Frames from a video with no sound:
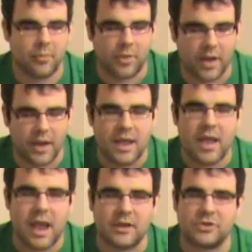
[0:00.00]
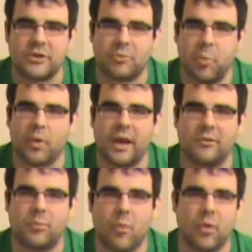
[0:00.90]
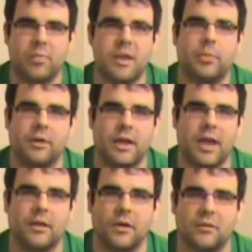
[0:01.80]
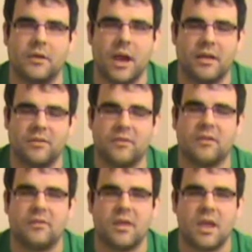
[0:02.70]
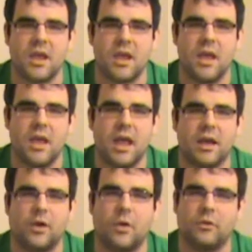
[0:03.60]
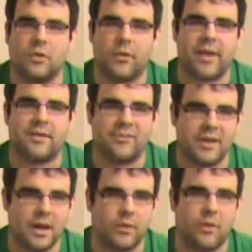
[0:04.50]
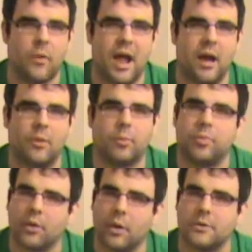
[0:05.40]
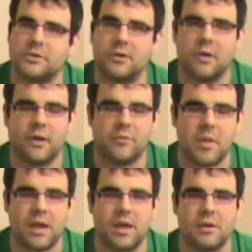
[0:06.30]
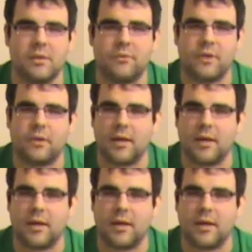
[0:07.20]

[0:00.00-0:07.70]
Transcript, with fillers: but it just brings more people together. It's nice to see it go to like a vanilla wow approach of making you feel